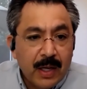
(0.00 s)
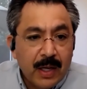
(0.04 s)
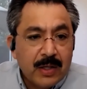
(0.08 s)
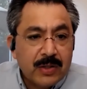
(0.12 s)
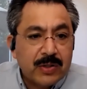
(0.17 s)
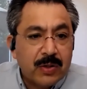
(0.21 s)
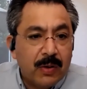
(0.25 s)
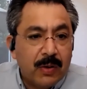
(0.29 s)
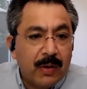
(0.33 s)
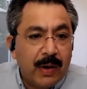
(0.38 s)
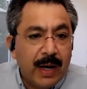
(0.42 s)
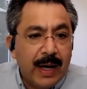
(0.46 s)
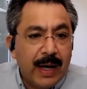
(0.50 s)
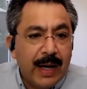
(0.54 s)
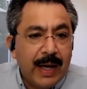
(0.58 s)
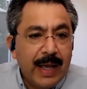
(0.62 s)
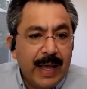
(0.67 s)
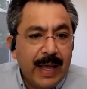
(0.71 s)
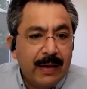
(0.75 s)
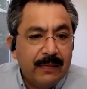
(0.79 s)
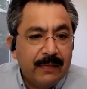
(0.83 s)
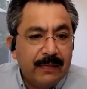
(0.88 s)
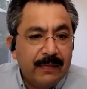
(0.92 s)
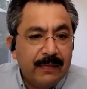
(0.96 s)
So I
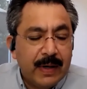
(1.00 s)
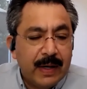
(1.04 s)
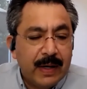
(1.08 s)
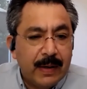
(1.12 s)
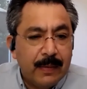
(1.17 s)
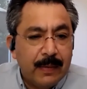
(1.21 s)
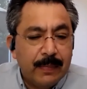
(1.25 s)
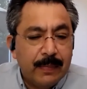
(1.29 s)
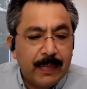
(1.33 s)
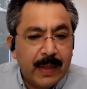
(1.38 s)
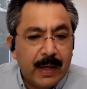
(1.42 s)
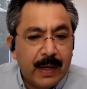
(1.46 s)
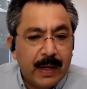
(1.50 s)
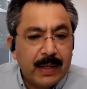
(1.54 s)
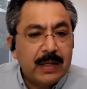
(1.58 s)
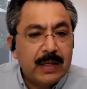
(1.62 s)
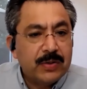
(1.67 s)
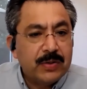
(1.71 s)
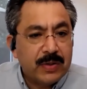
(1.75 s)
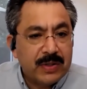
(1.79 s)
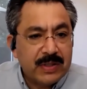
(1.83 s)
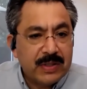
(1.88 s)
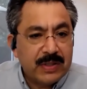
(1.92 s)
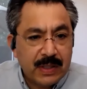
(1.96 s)
have an
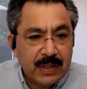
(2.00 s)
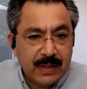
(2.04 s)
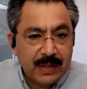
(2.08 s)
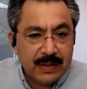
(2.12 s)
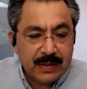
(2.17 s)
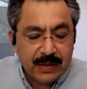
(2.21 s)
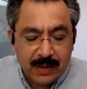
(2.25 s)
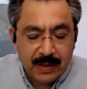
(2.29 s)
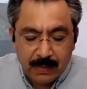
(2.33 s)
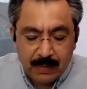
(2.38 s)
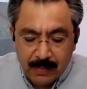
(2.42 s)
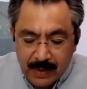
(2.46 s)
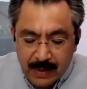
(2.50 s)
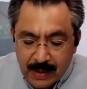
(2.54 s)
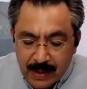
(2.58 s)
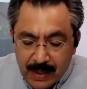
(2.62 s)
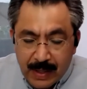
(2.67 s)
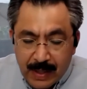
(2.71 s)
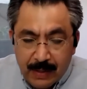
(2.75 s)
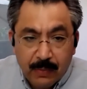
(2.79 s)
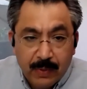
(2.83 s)
interest in this committee.